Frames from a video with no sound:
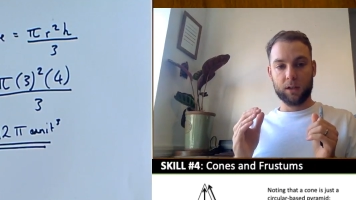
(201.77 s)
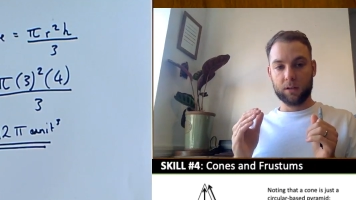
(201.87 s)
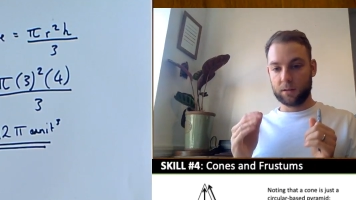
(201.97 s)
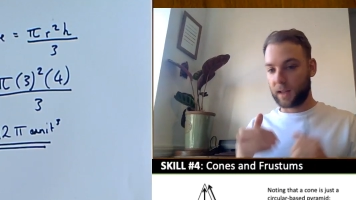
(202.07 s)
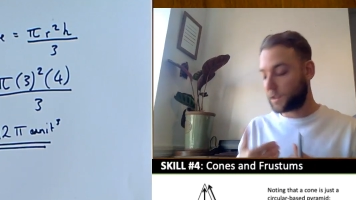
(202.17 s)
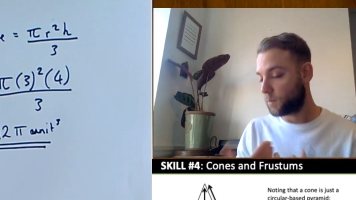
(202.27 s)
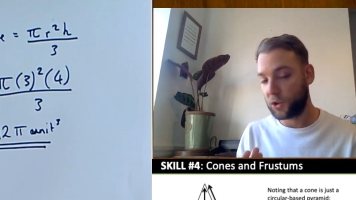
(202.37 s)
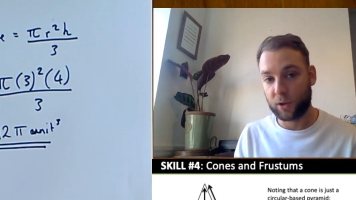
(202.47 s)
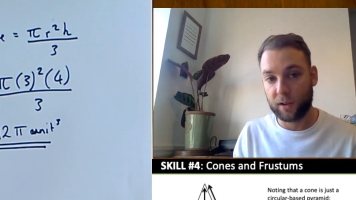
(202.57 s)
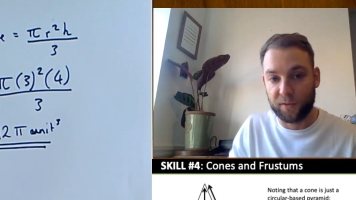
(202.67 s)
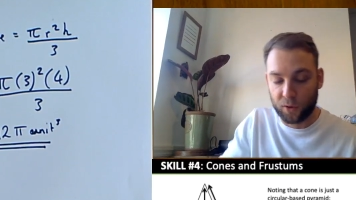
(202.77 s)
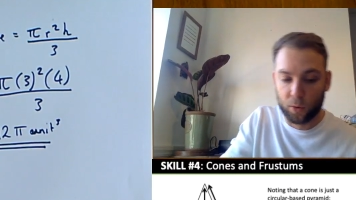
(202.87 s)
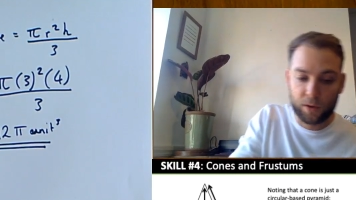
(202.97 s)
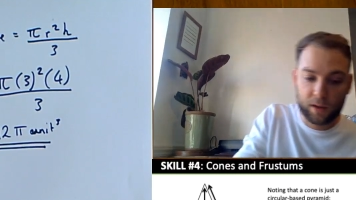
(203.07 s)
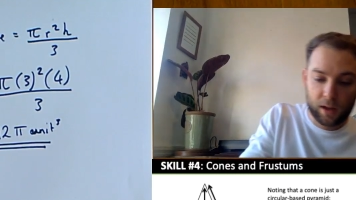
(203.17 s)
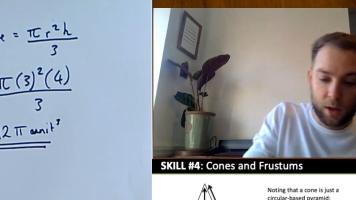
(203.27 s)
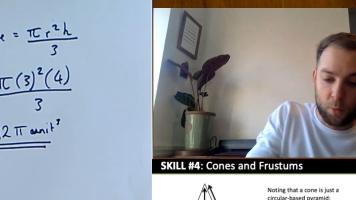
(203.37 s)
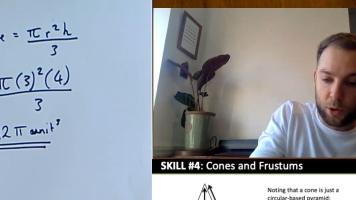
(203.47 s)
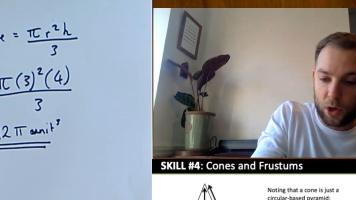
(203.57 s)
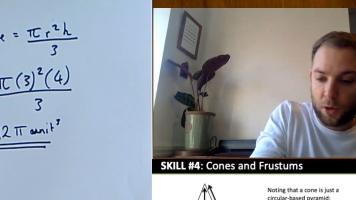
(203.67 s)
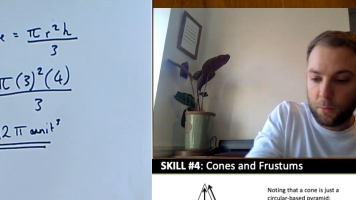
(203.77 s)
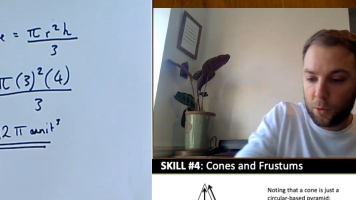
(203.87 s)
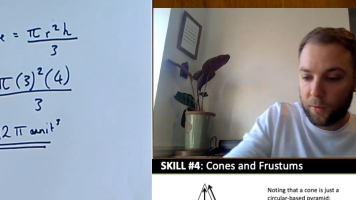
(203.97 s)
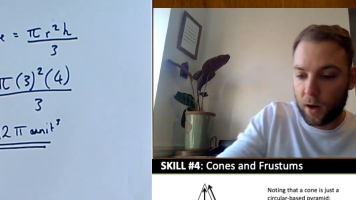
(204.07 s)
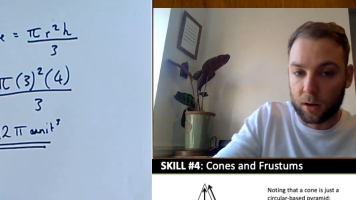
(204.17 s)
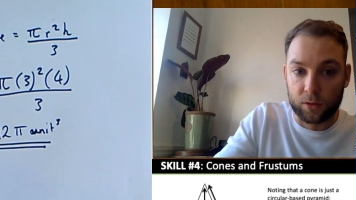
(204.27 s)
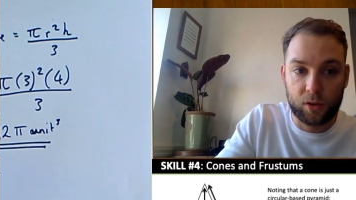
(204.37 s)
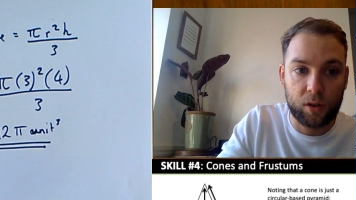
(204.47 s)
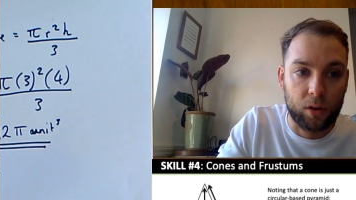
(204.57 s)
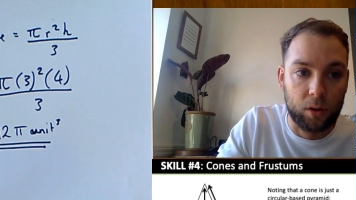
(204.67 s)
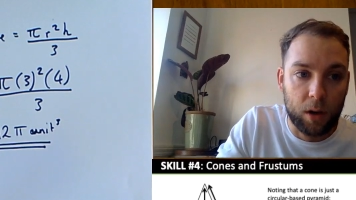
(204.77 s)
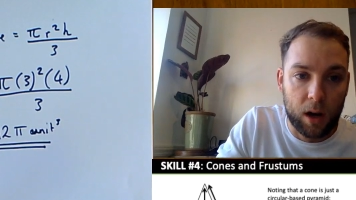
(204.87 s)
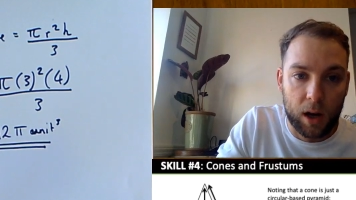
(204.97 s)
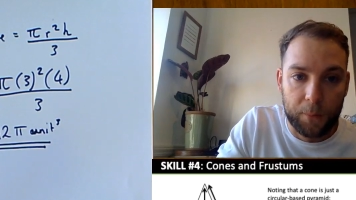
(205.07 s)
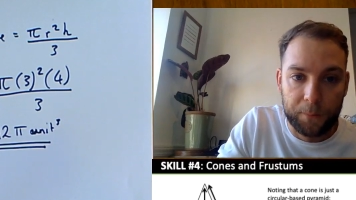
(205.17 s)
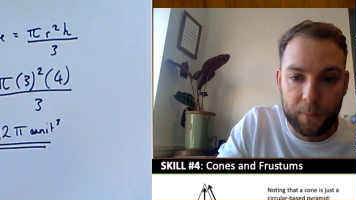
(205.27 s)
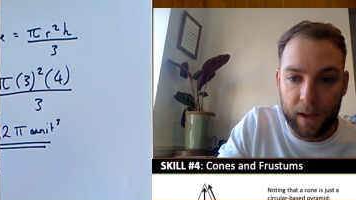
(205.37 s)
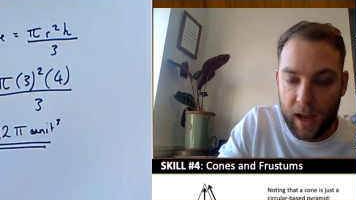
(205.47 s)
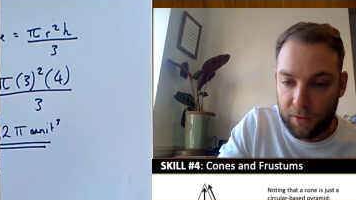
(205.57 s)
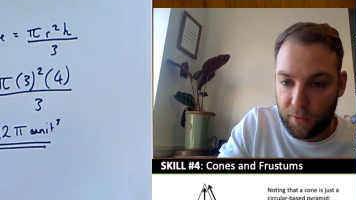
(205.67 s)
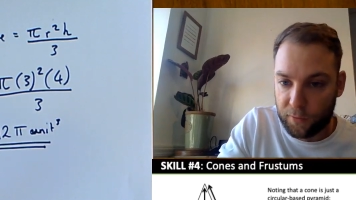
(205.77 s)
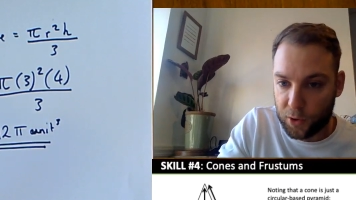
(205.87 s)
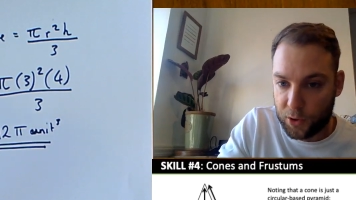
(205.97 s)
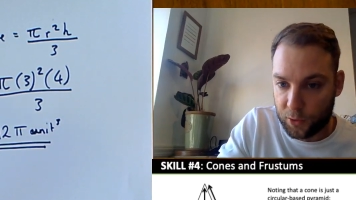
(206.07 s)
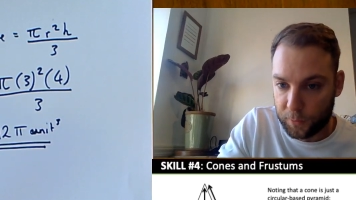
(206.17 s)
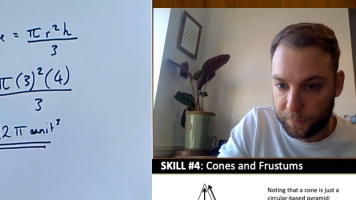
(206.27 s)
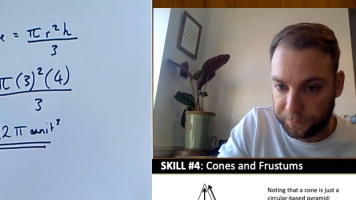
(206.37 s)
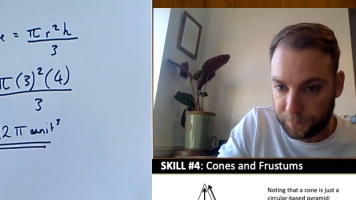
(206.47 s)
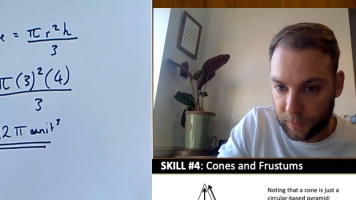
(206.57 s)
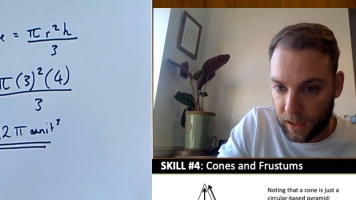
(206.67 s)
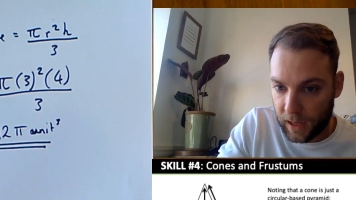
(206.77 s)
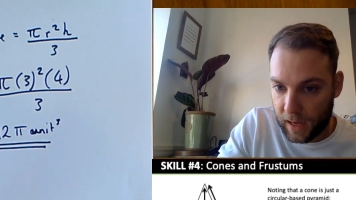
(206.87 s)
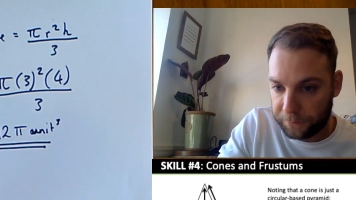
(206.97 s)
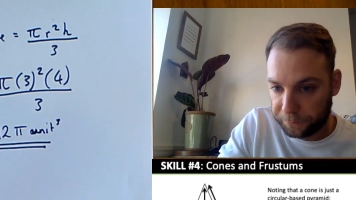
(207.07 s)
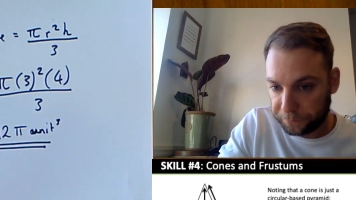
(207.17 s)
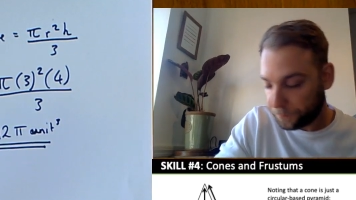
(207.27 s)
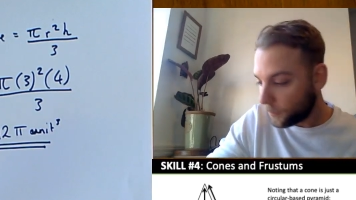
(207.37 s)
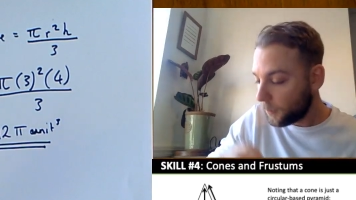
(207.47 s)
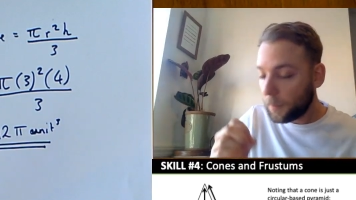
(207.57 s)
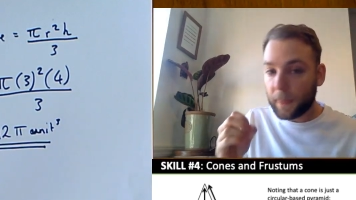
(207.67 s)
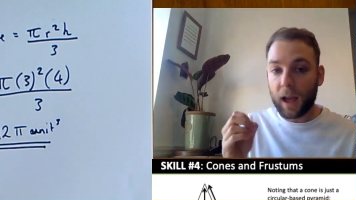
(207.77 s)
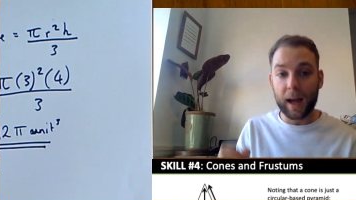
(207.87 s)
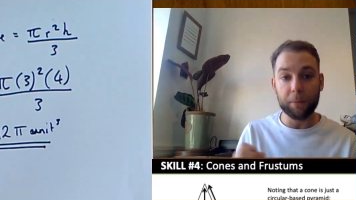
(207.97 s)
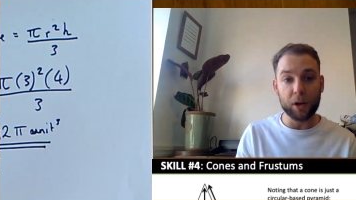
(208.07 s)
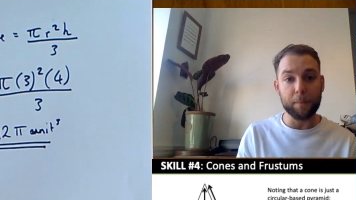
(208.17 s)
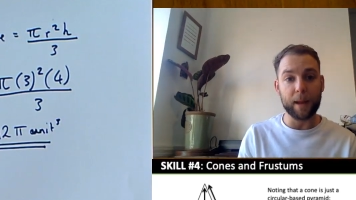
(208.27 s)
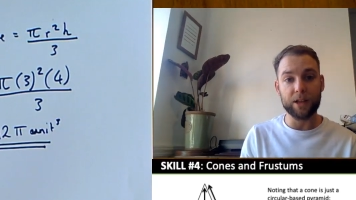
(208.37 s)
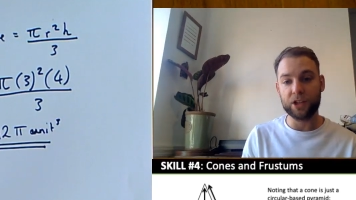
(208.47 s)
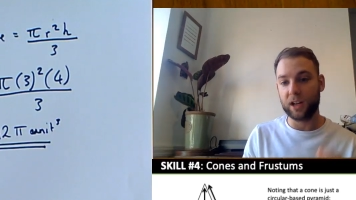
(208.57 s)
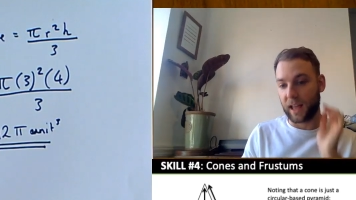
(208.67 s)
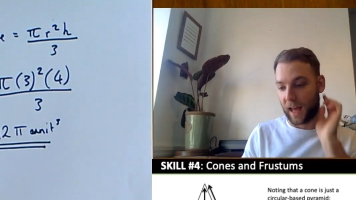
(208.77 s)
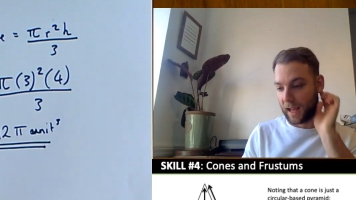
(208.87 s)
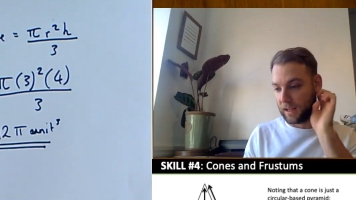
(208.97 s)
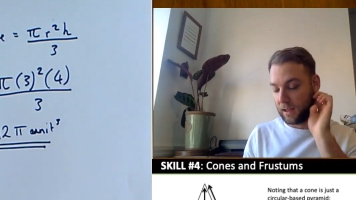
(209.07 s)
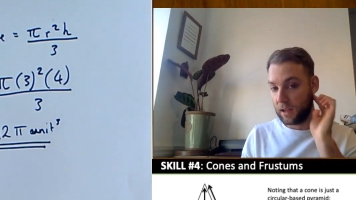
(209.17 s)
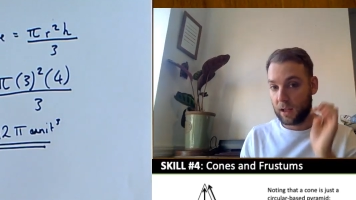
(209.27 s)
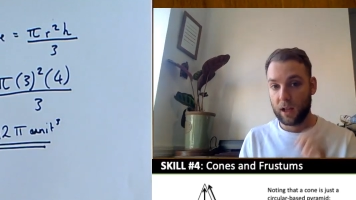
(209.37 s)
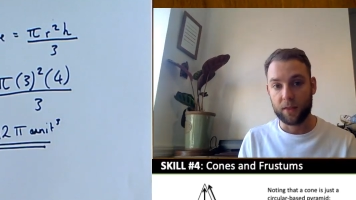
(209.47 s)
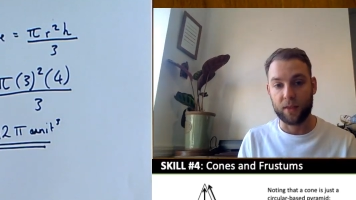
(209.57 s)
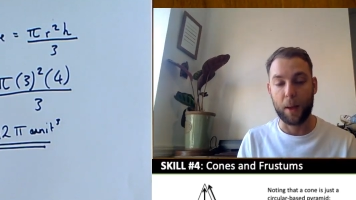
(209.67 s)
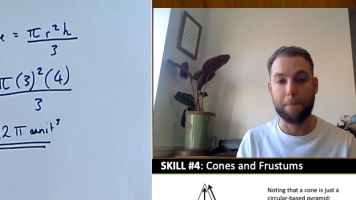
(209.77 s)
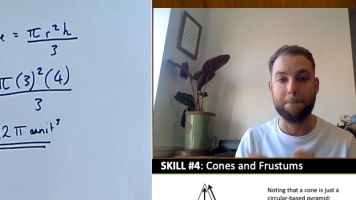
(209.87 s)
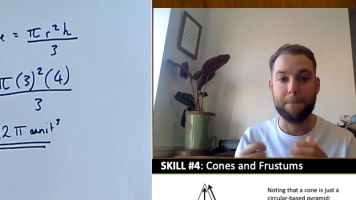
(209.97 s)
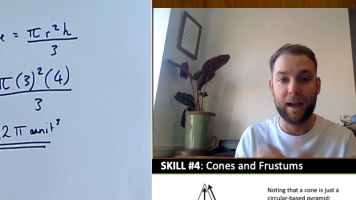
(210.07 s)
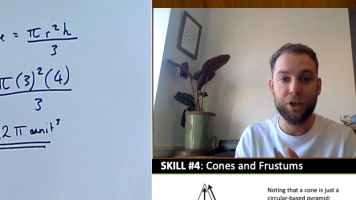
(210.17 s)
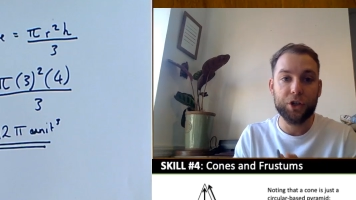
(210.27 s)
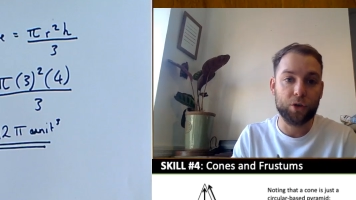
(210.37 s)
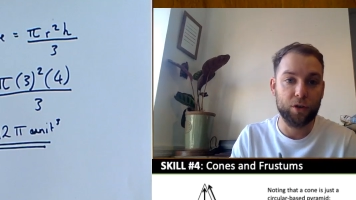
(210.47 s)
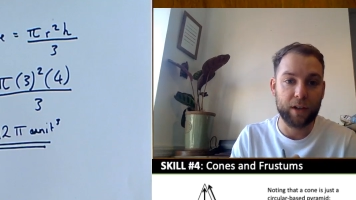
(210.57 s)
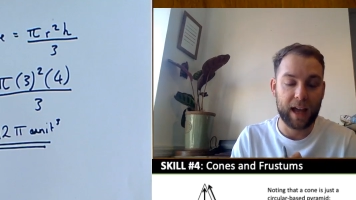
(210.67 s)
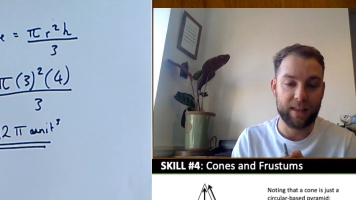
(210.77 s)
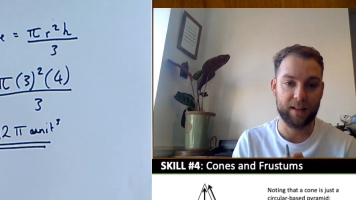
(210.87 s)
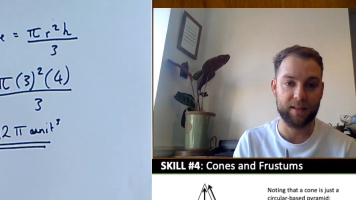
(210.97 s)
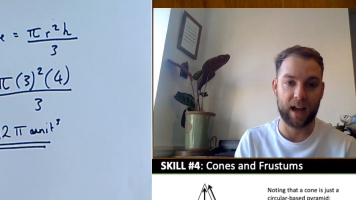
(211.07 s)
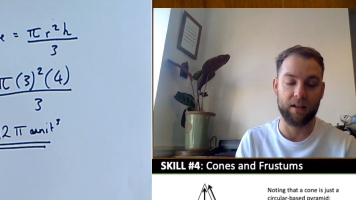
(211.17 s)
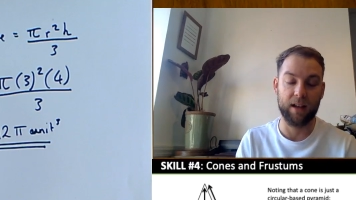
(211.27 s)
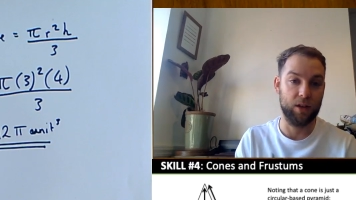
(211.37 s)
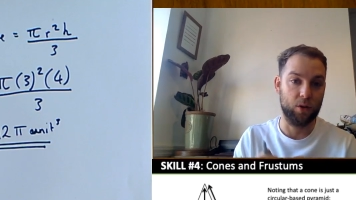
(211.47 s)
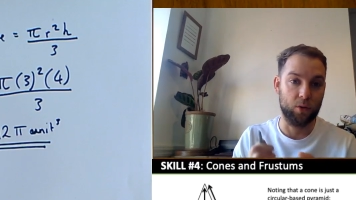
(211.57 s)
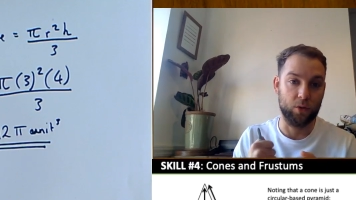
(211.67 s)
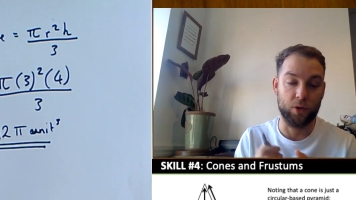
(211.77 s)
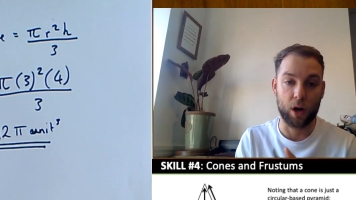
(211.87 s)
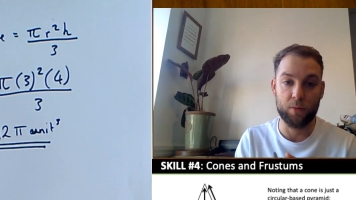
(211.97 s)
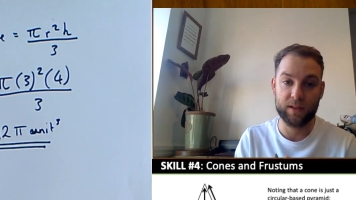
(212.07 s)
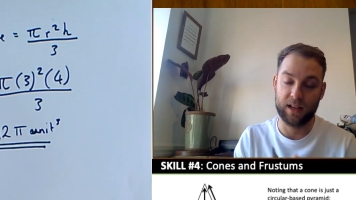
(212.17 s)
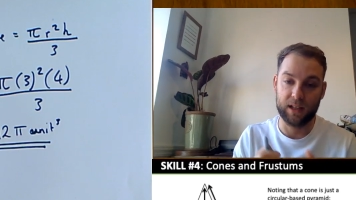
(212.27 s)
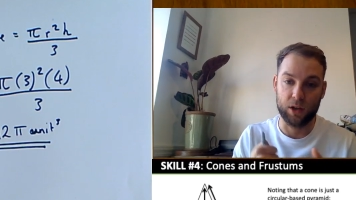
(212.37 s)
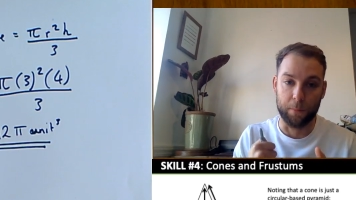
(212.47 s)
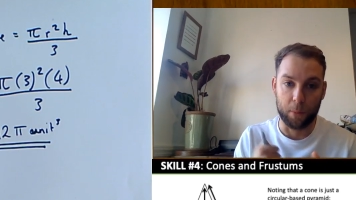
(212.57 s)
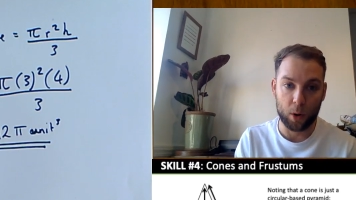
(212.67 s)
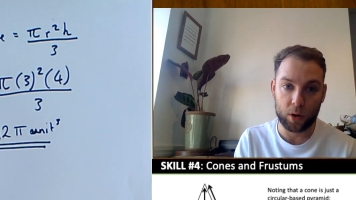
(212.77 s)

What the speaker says: that's quite straightforward. We're going to move on to a frustum. Okay, and I'm going to mention again that make sure you're getting this down in your notes and in your book,